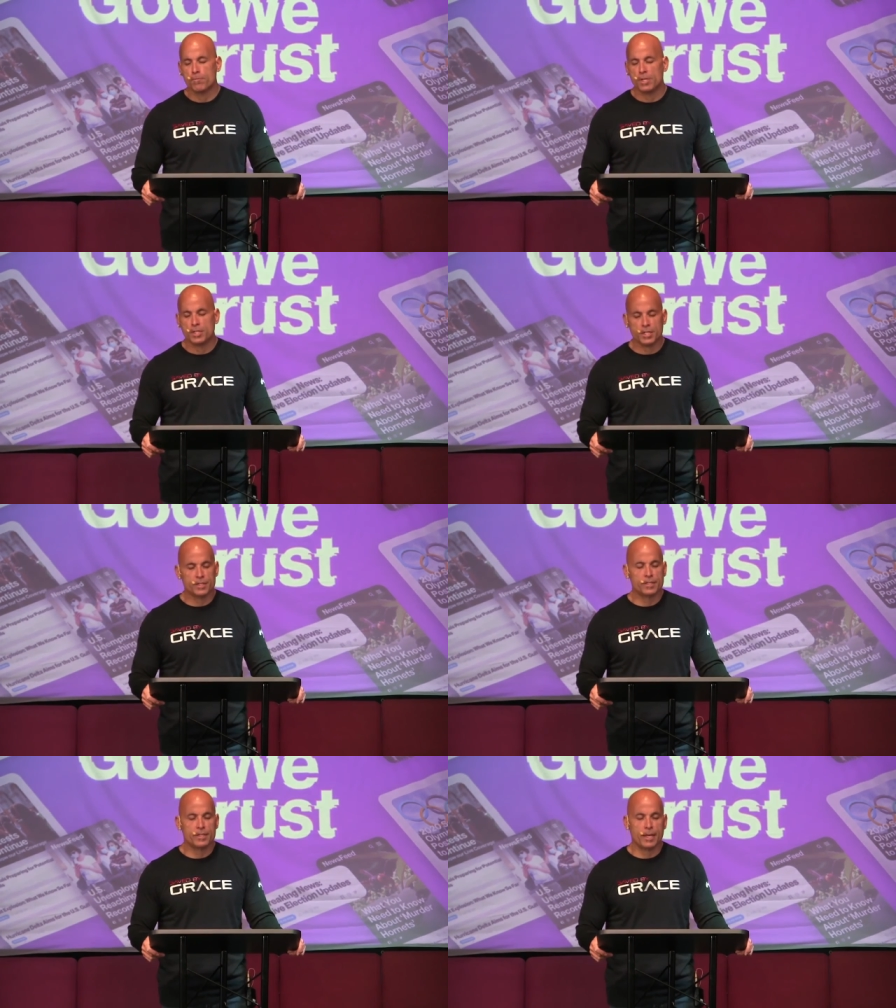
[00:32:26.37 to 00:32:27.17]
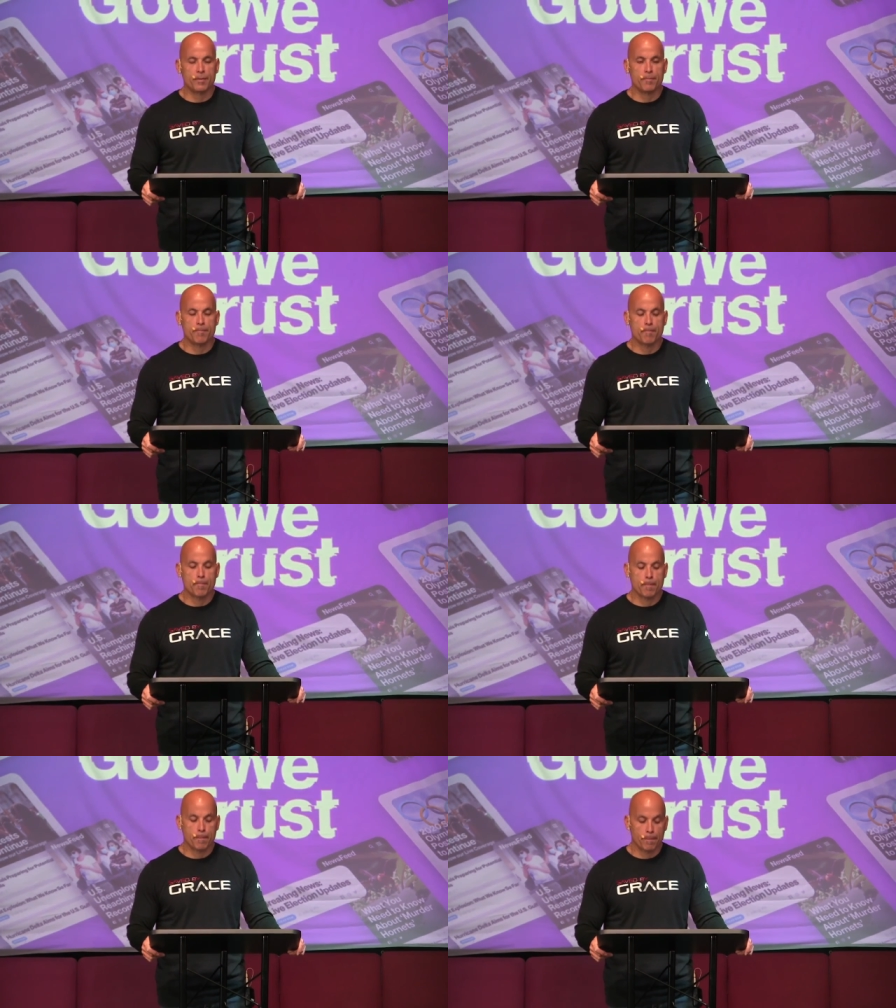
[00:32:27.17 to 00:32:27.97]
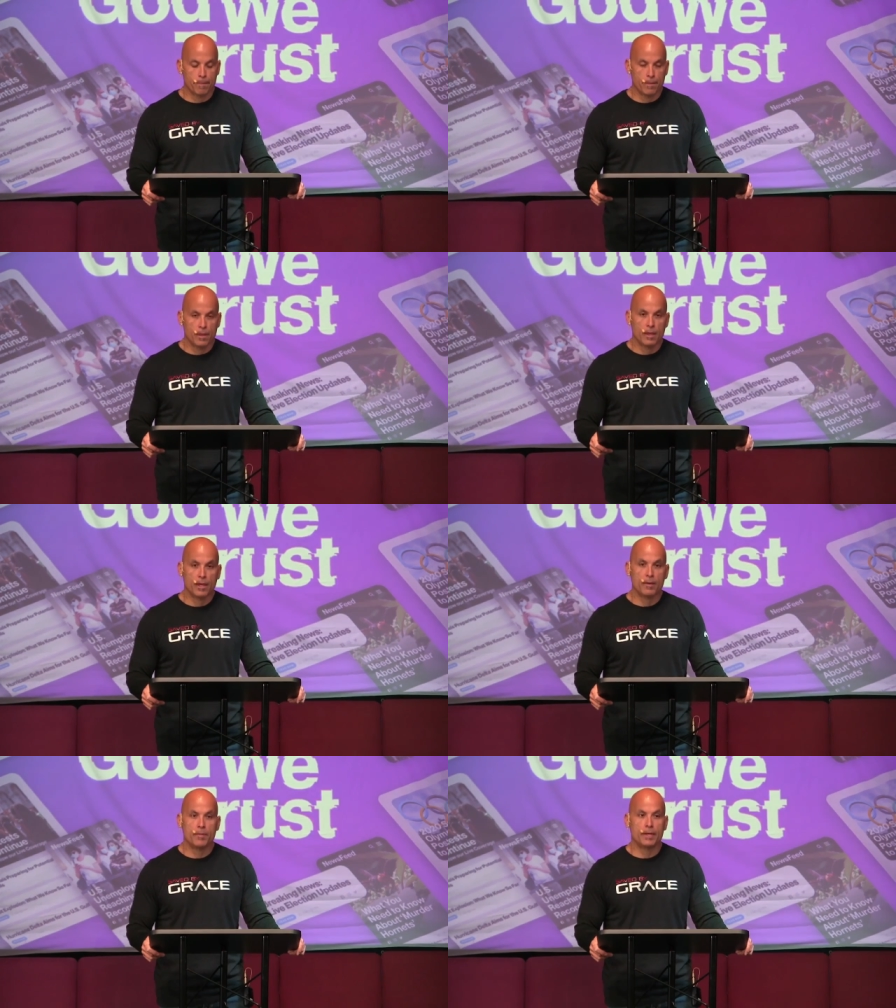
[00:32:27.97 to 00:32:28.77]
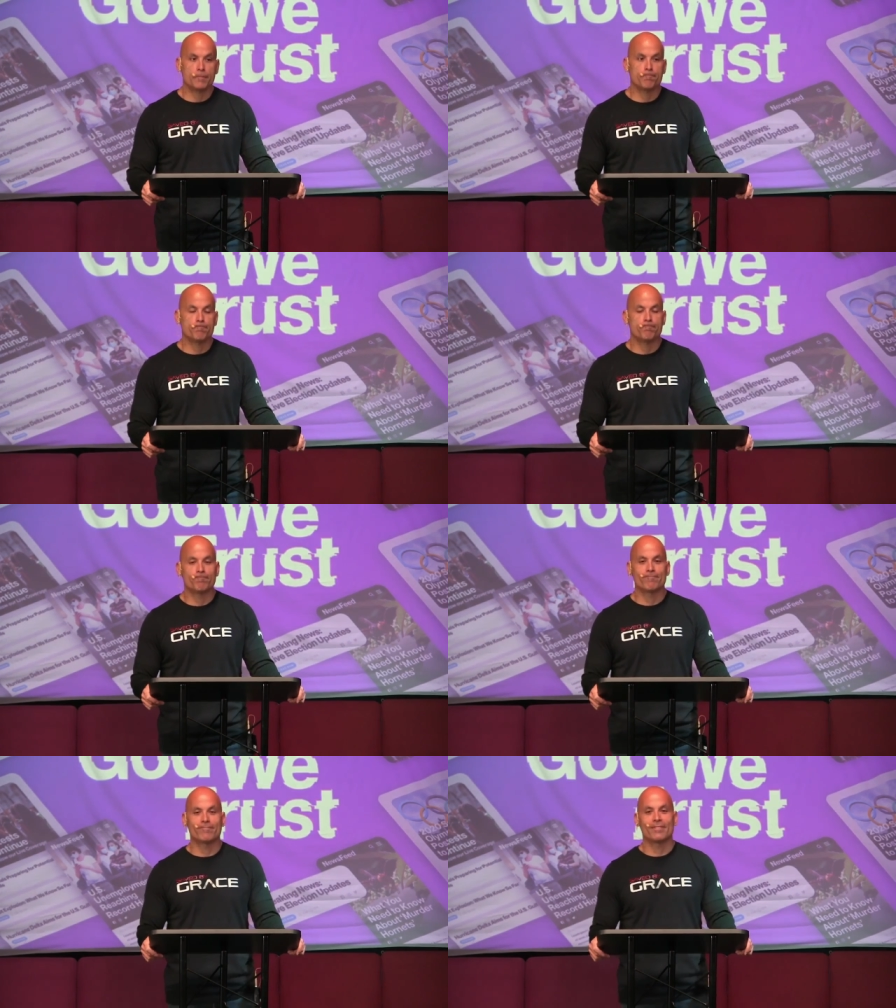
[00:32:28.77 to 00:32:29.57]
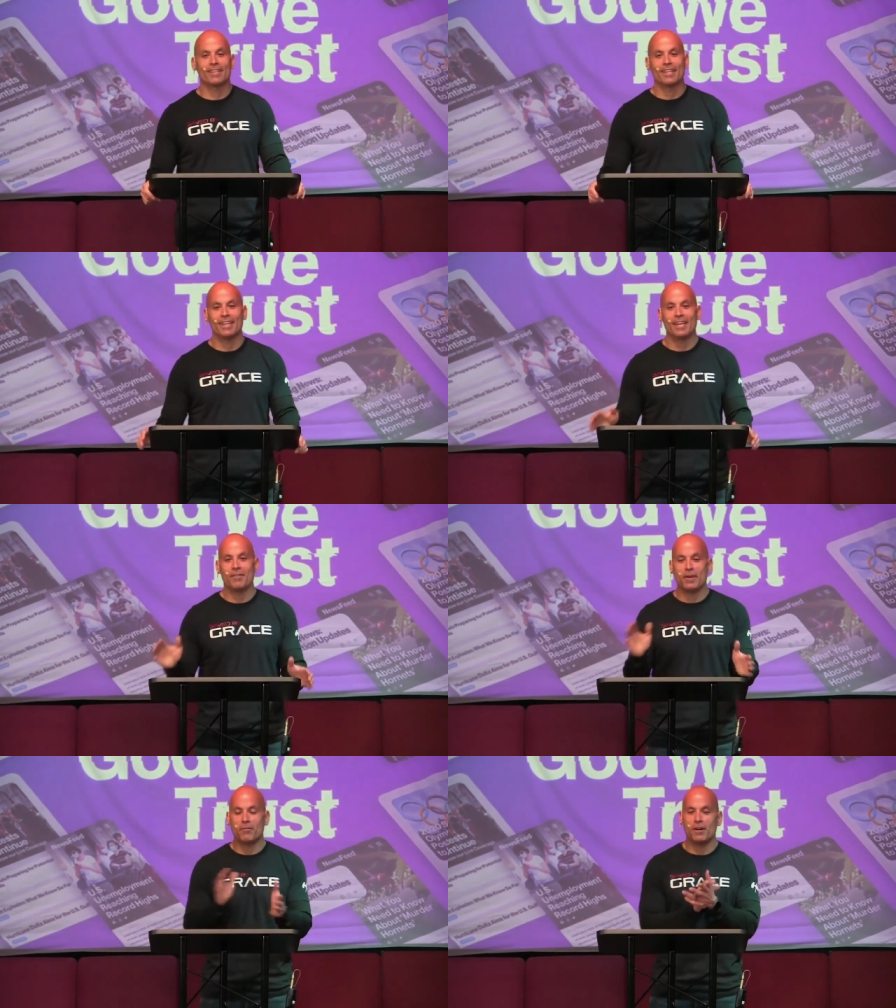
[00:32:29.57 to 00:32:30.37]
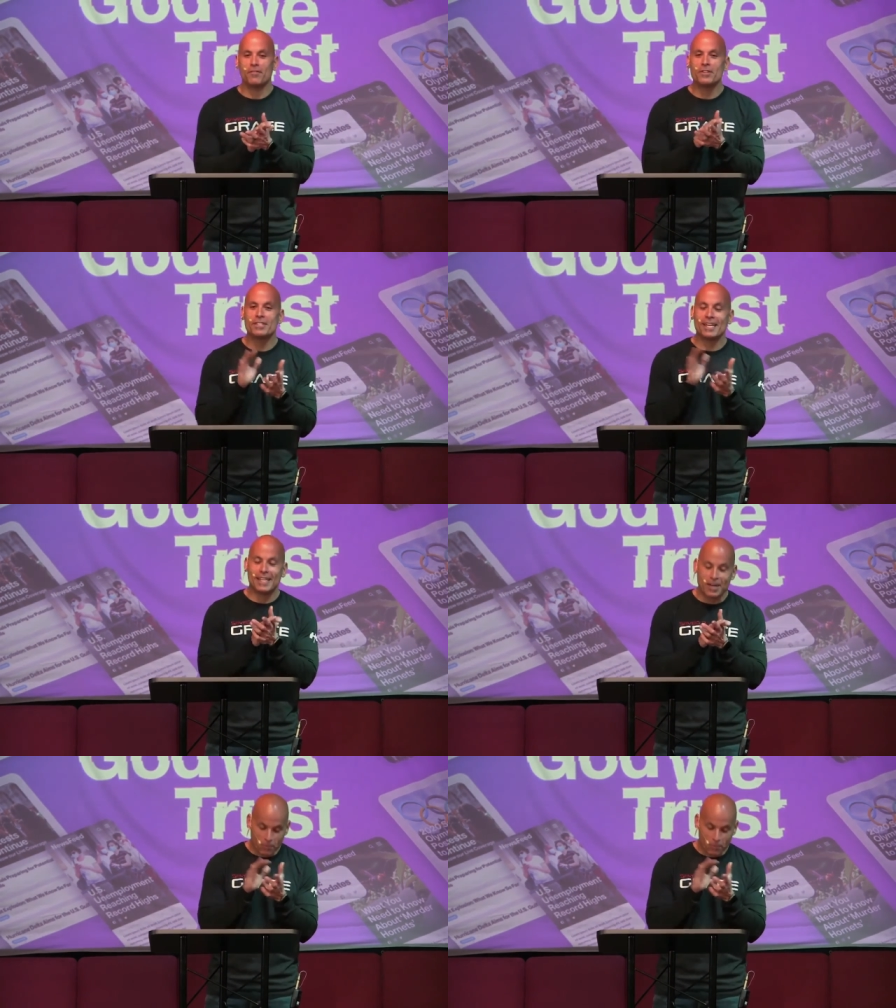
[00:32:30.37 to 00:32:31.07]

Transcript: In Jesus' name, amen. Amen. Well, if you said that